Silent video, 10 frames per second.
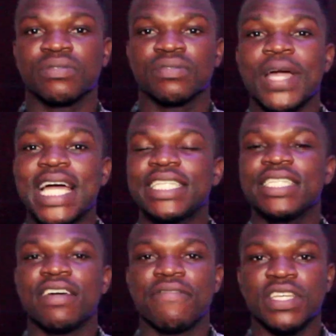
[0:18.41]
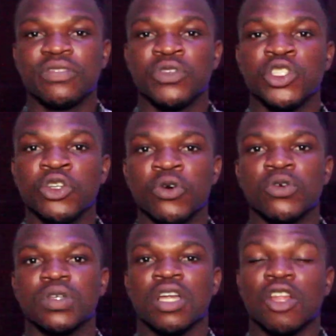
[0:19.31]
When I did the first video,
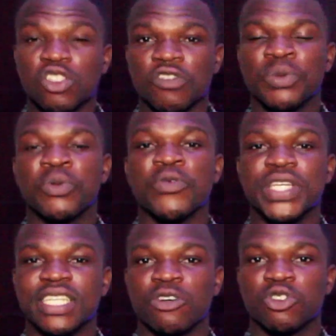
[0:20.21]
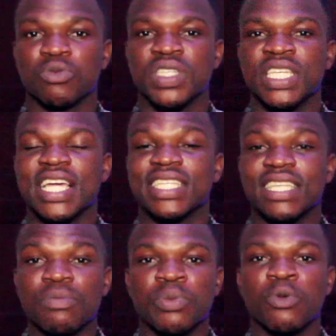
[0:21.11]
a lot of people reached out to me and
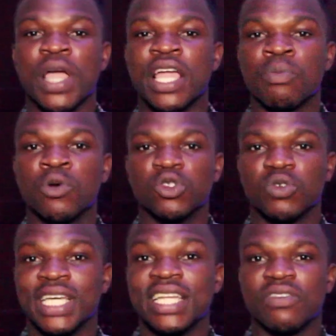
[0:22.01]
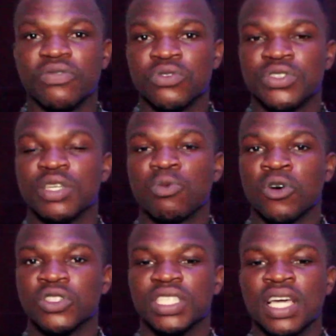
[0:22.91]
some people were able to get the phones they
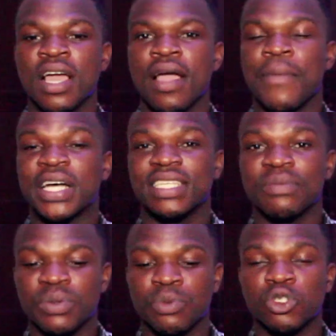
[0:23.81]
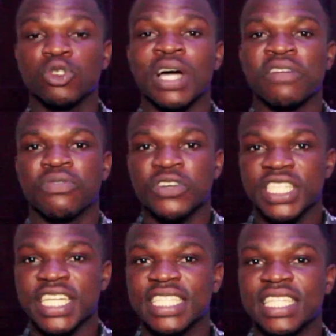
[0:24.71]
want. But some people too,
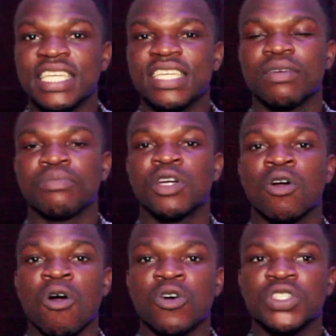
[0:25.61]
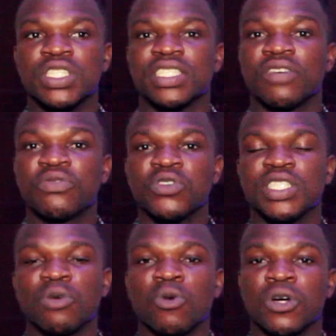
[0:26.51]
unfortunately, because the phones
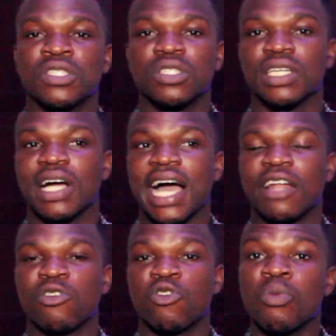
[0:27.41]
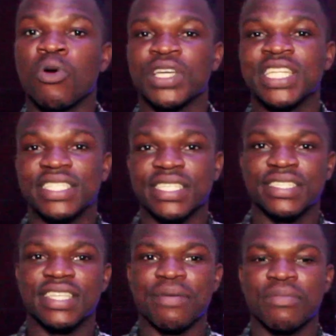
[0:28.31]
they want are no more in the
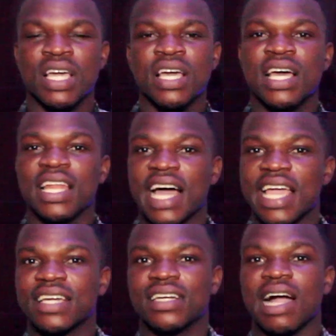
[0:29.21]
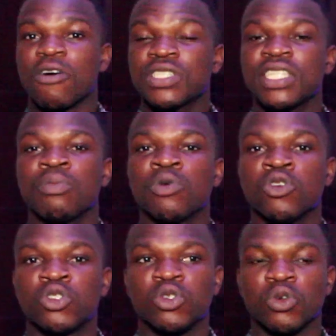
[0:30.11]
system, like I wasn't able
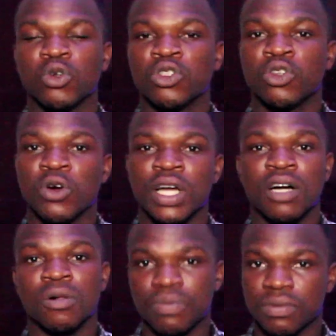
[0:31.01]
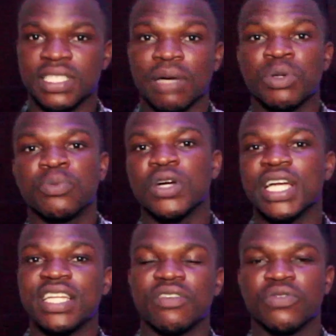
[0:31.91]
to, you know, help some people
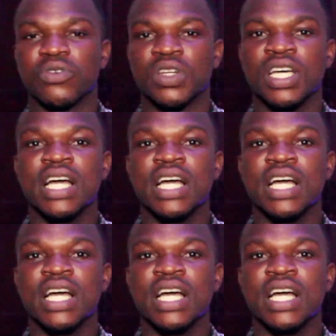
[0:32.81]
get the phone.